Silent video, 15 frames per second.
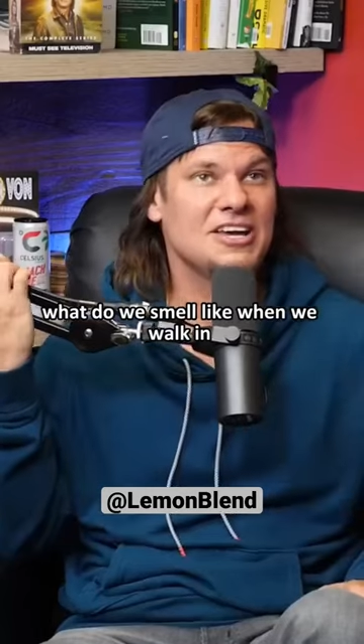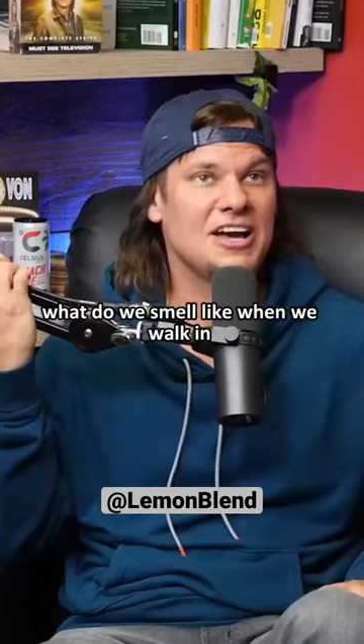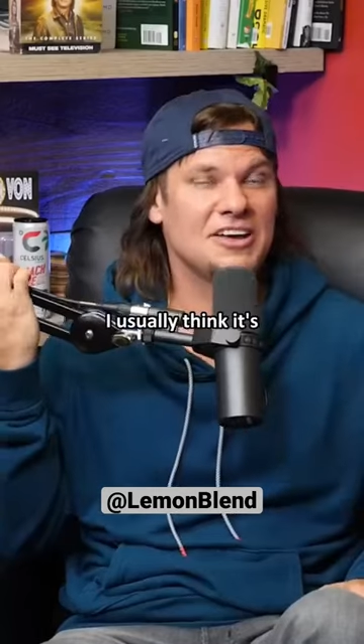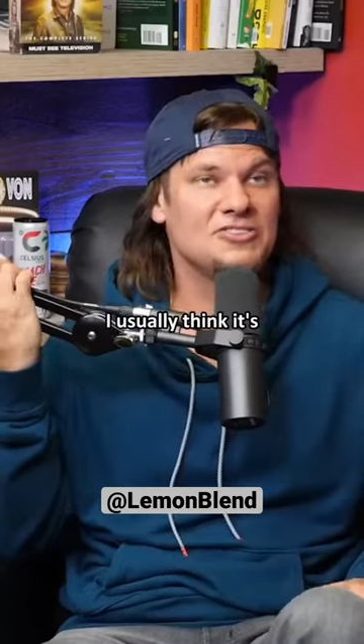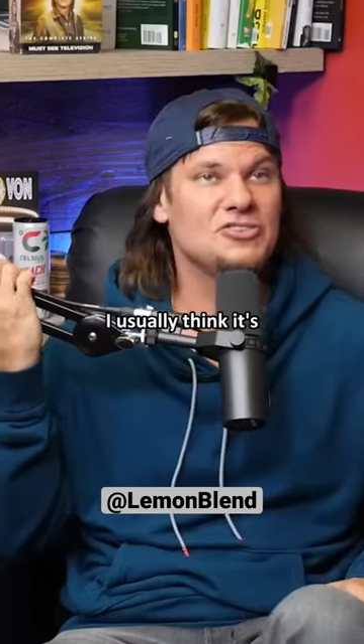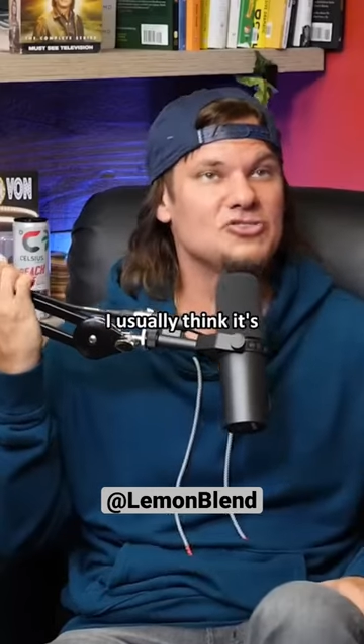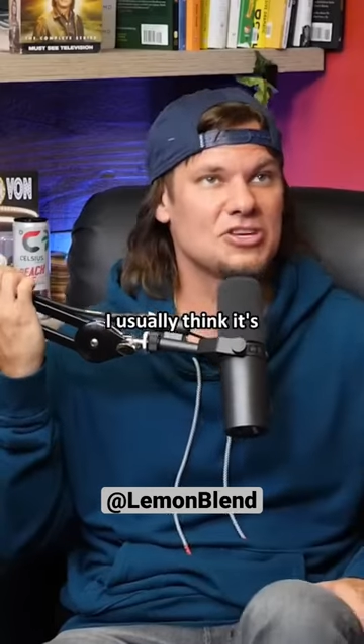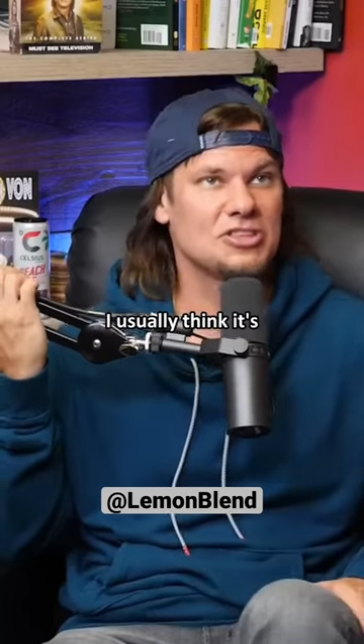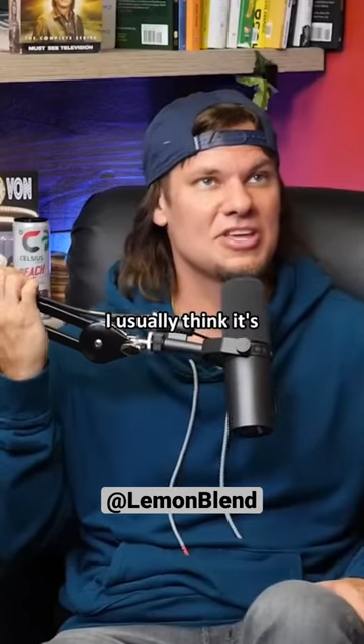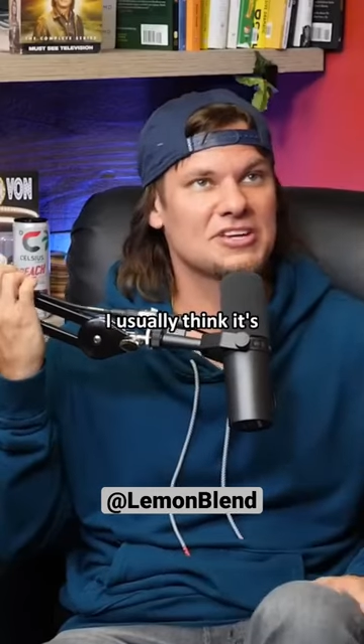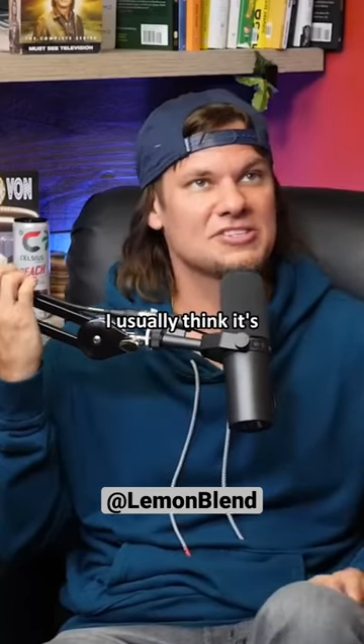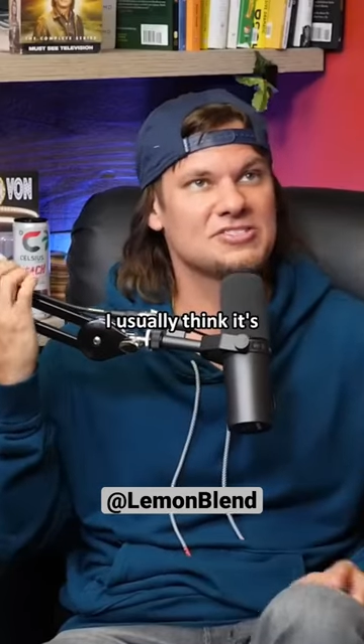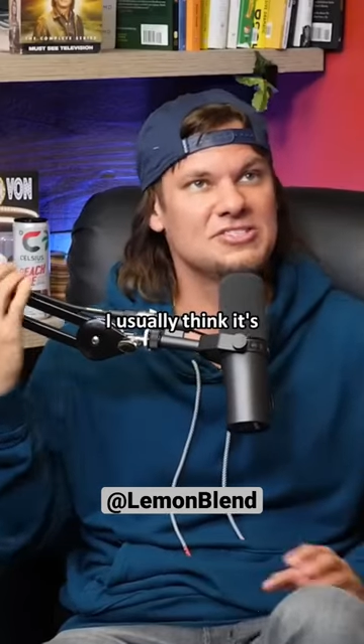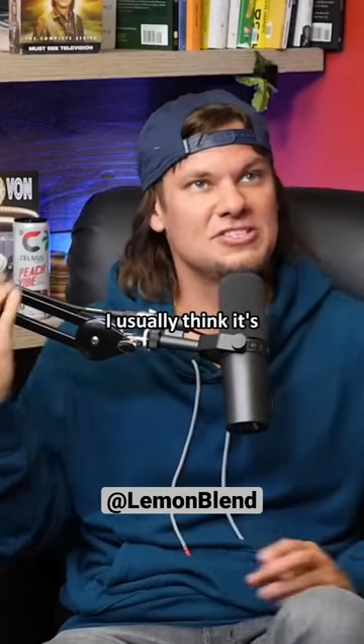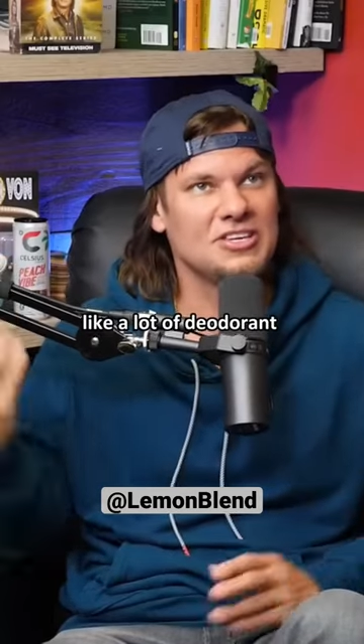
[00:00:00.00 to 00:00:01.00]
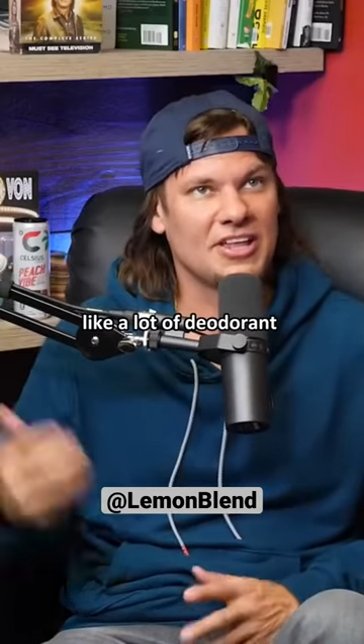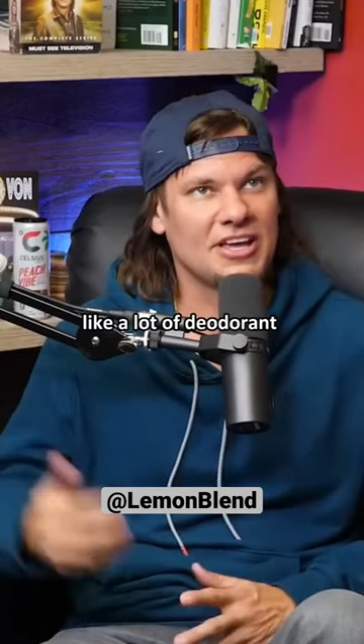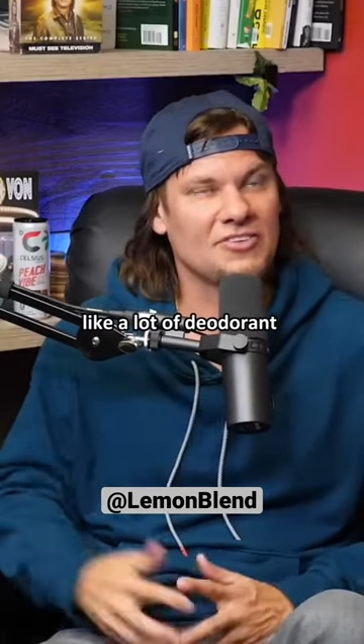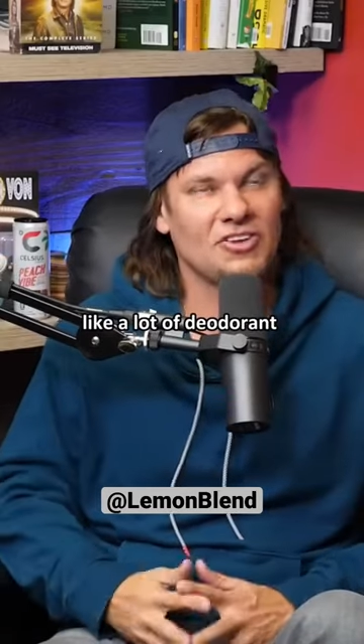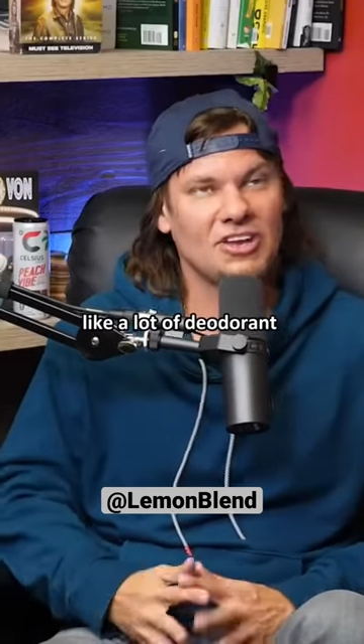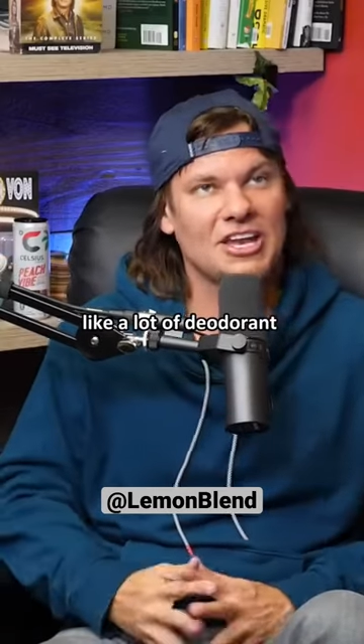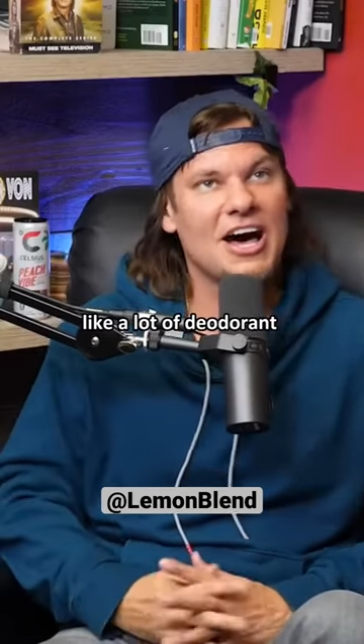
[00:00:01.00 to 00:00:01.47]
I usually think it's de- like
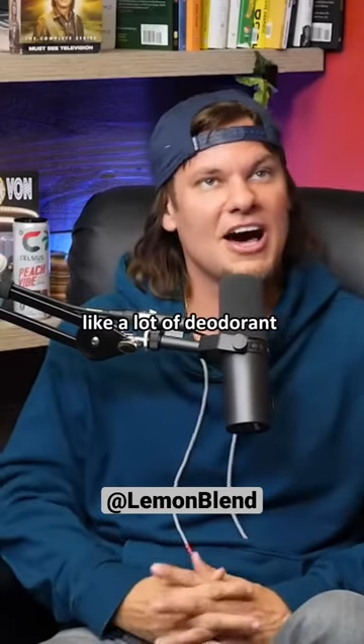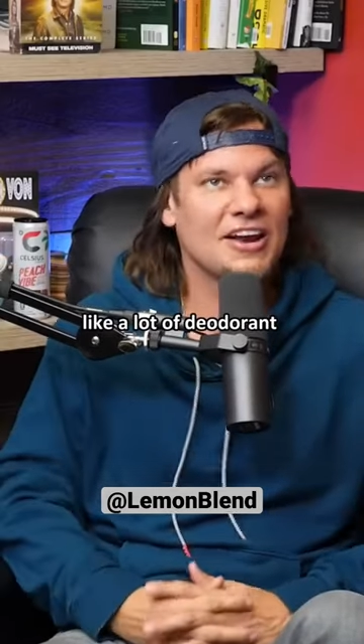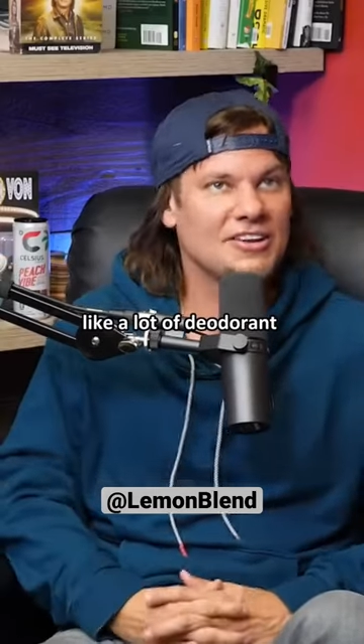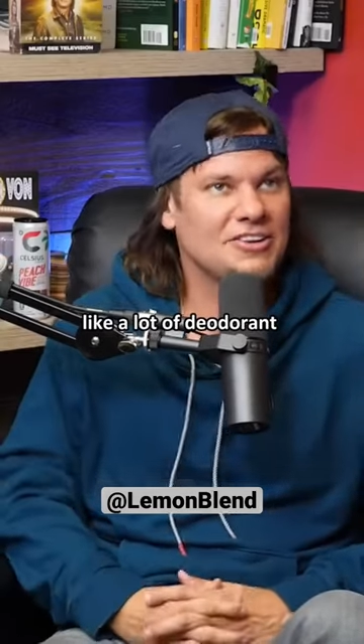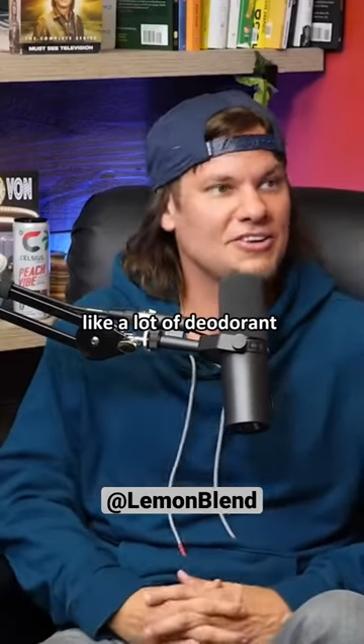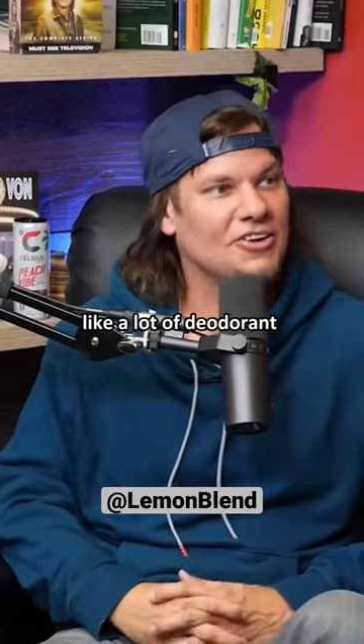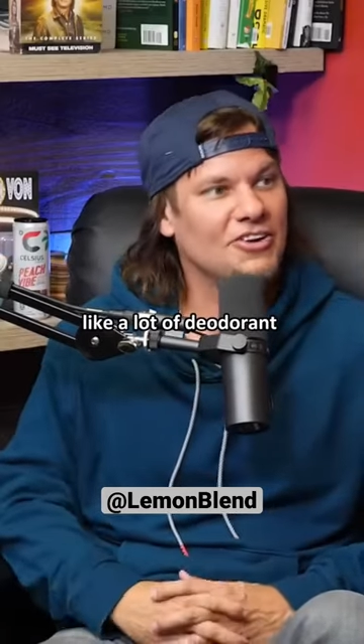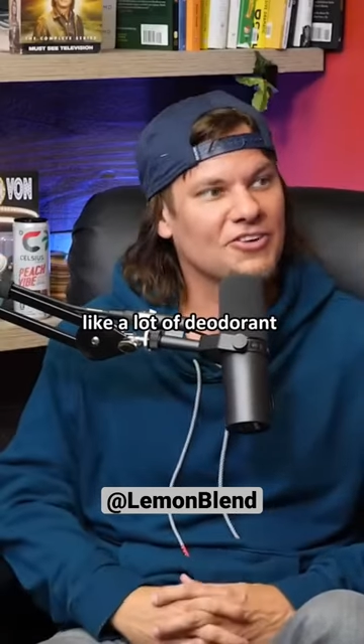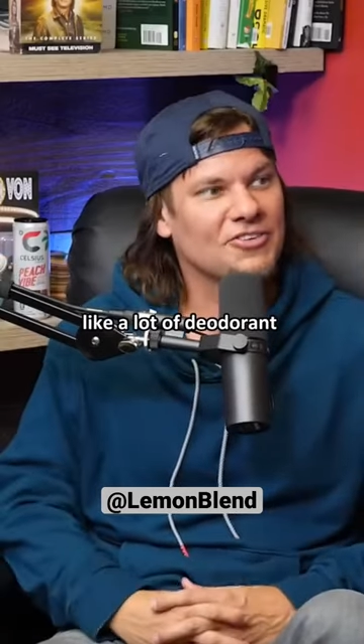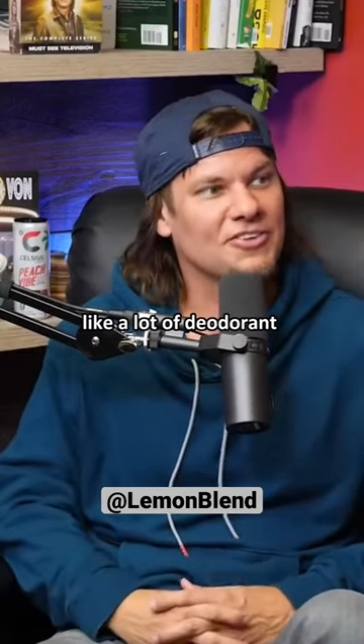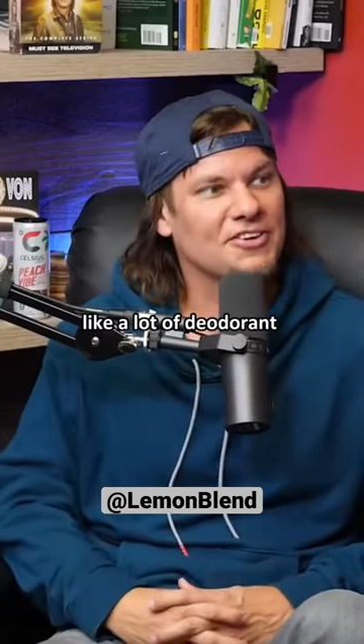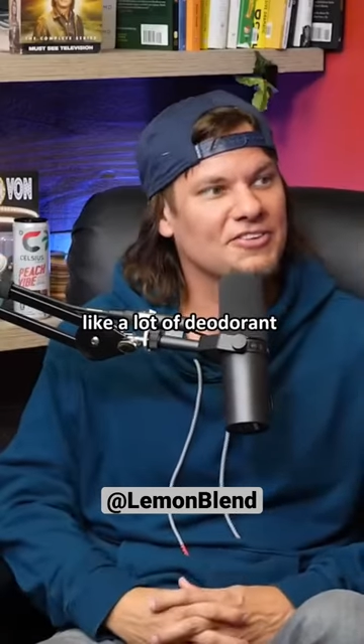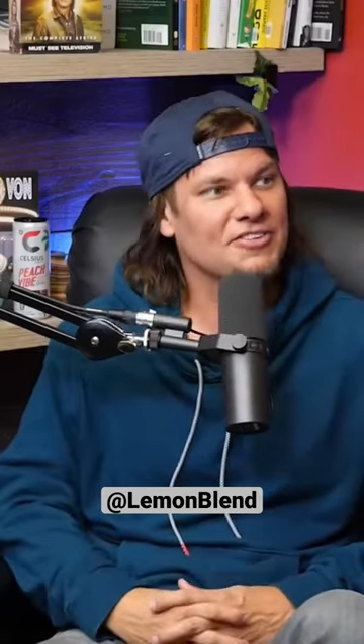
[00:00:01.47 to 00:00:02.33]
a lot of deodorant.